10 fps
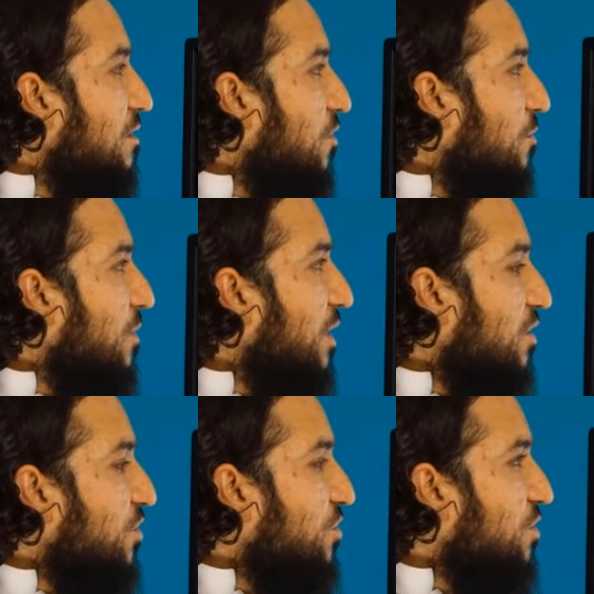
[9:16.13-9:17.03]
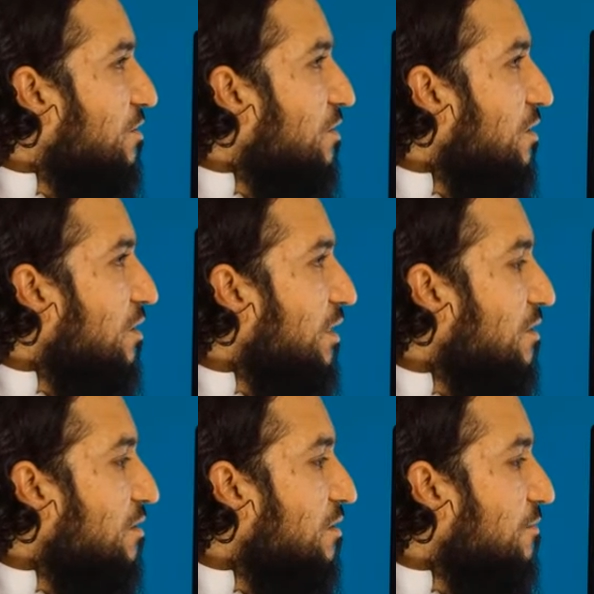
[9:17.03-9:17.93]
from English
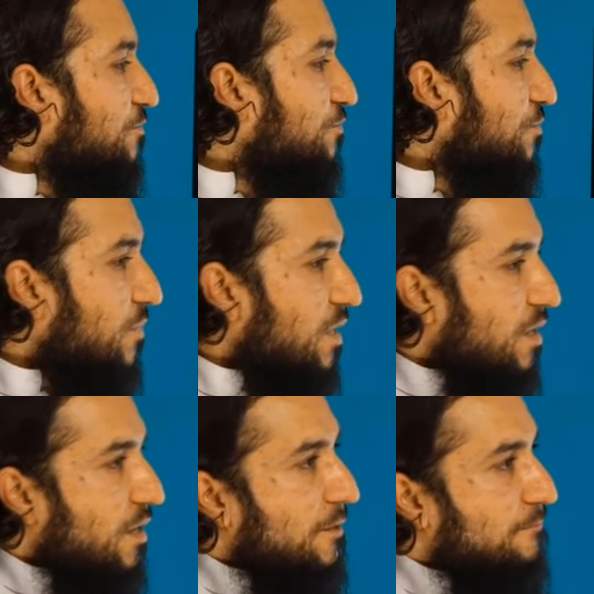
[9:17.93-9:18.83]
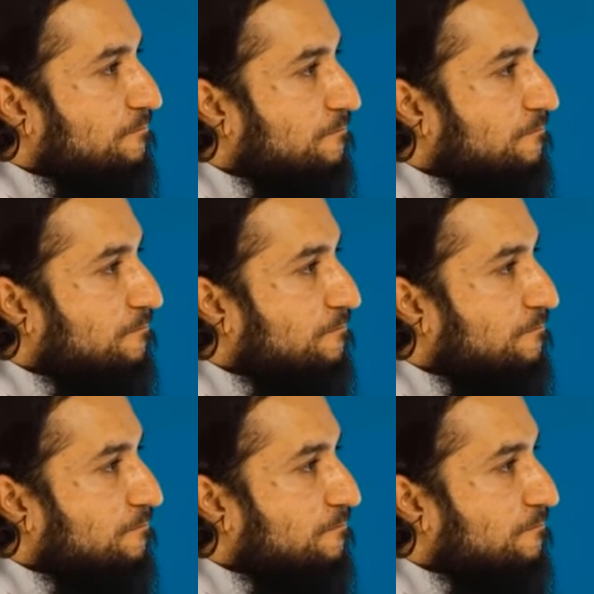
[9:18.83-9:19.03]
letters. Okay.